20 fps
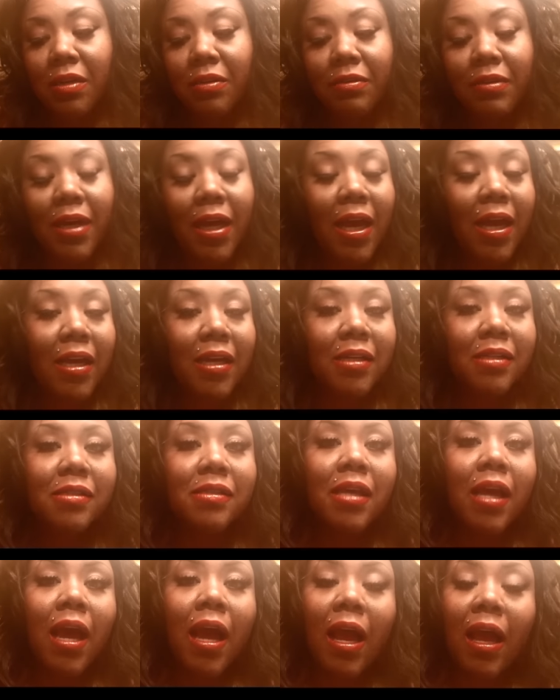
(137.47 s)
You
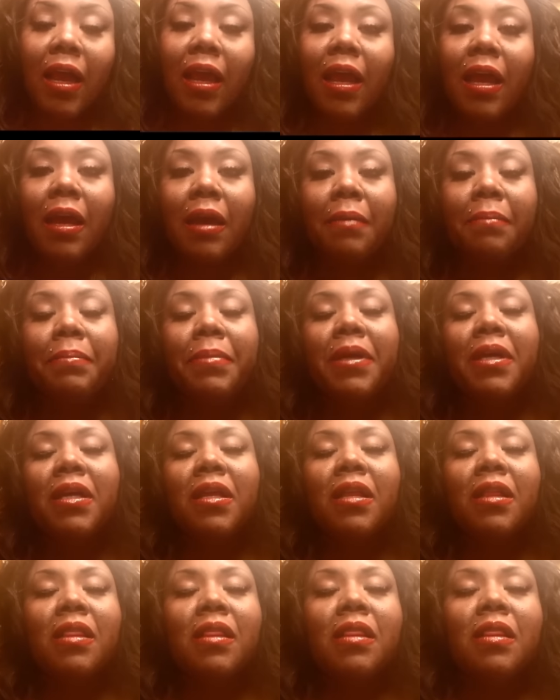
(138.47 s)
guys, I have
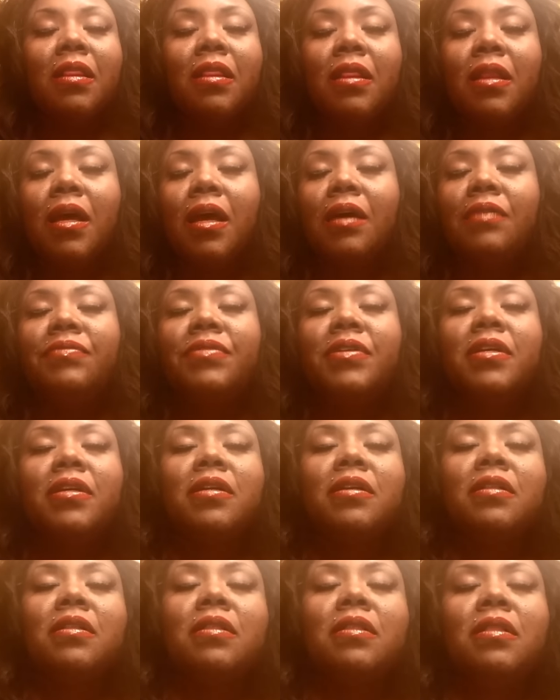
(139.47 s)
been
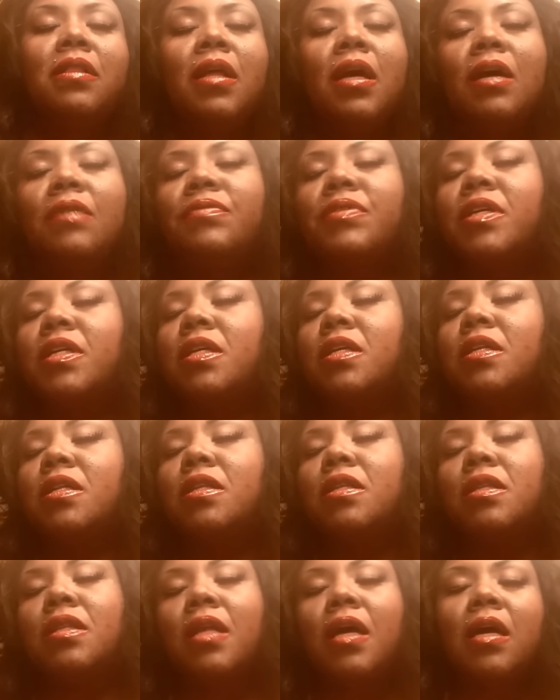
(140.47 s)
loving,
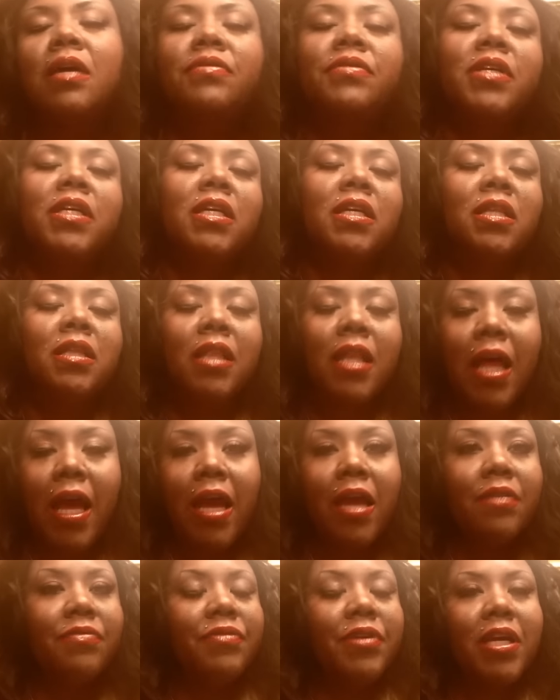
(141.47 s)
loving, loving
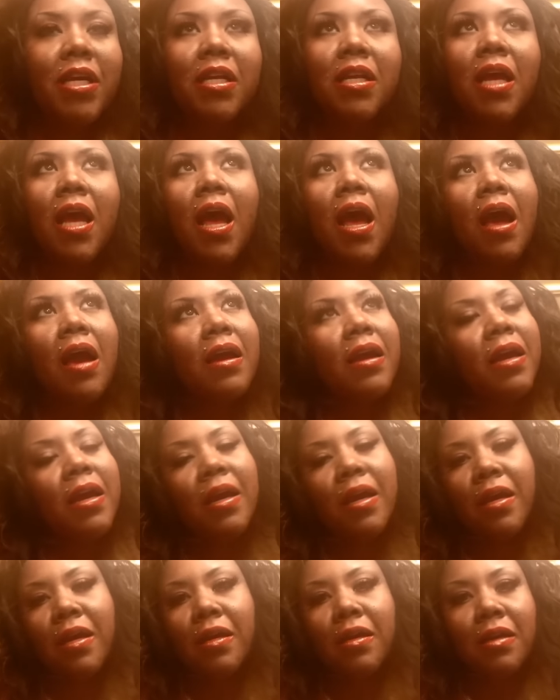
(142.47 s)
life, and I
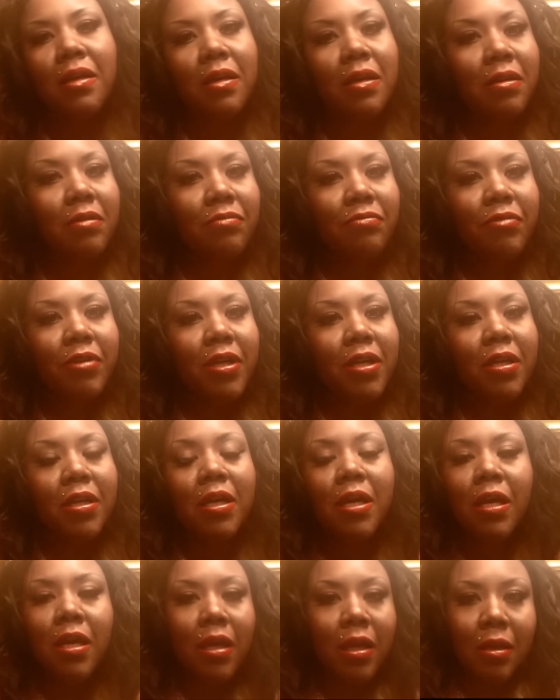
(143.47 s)
can't even
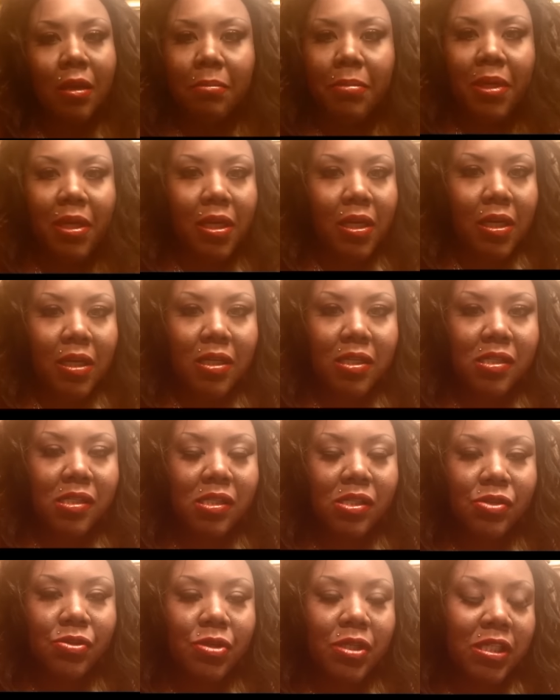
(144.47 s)

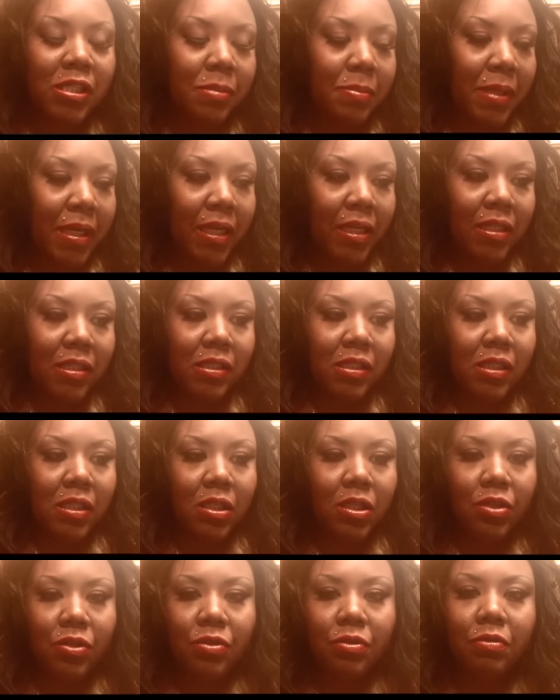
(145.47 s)
begin to explain it to
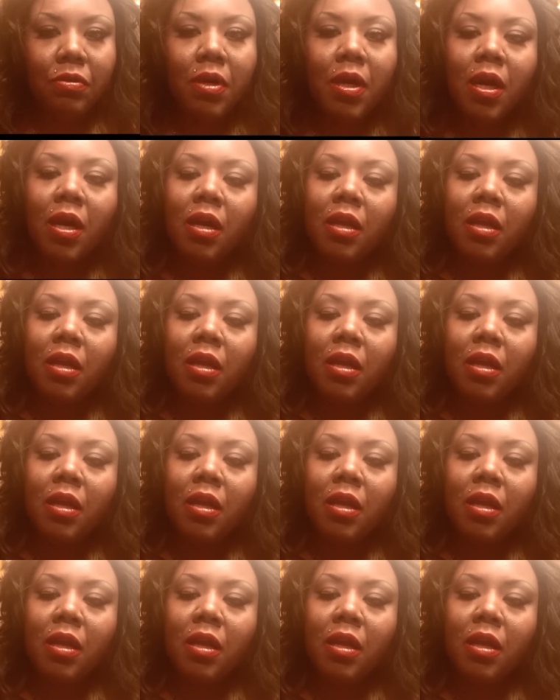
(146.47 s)
you.